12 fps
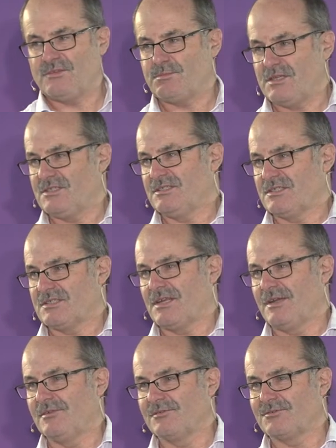species of
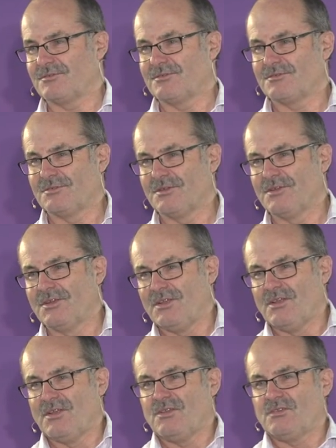snails.
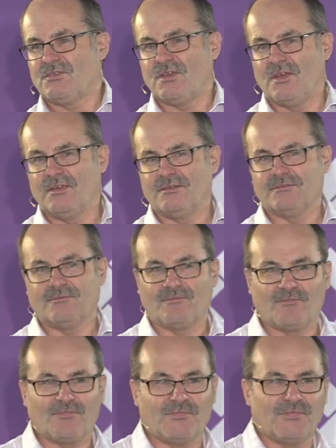So,
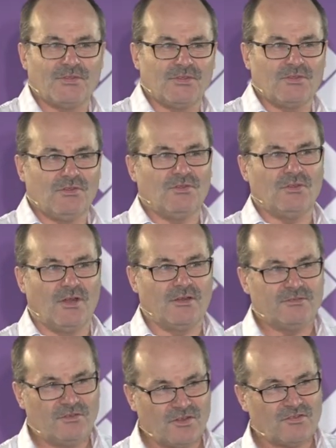you know,
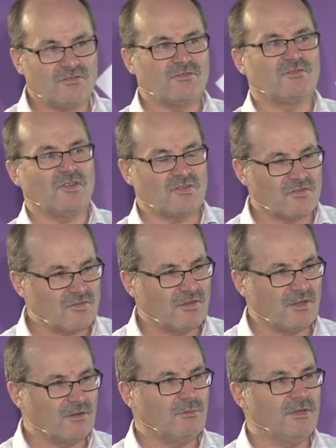just
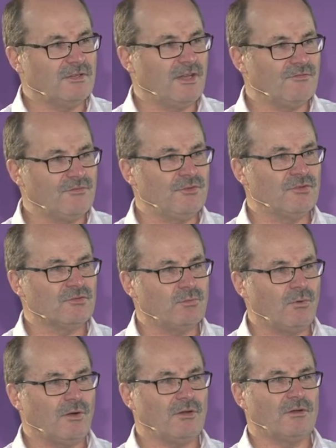think when that first
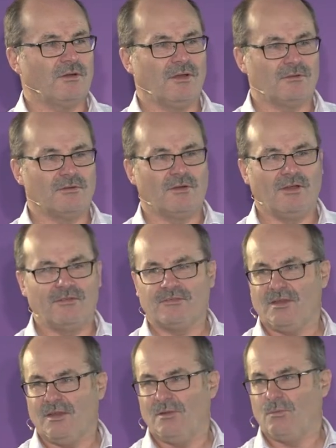waka arrived
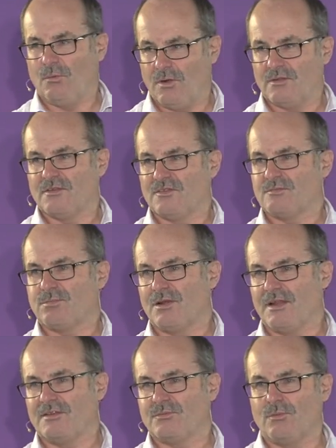here, what this
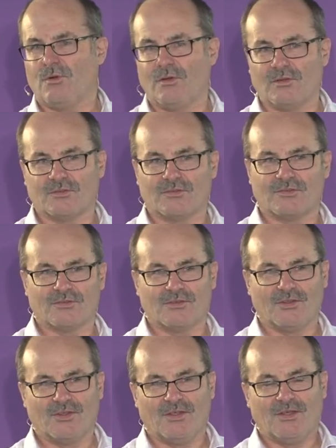place was.
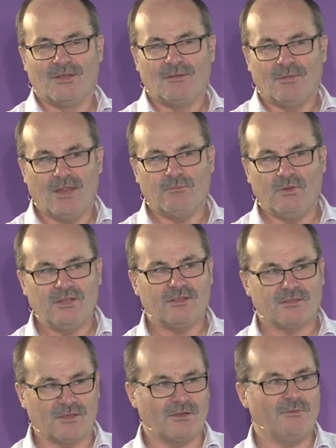And we
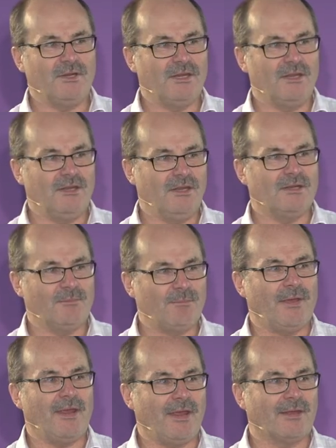think we can get it
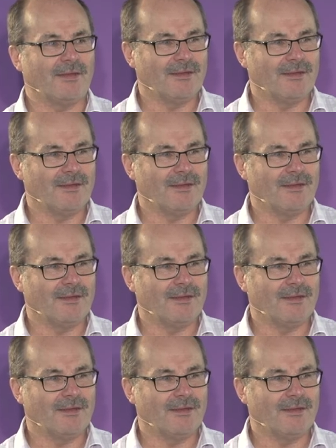back.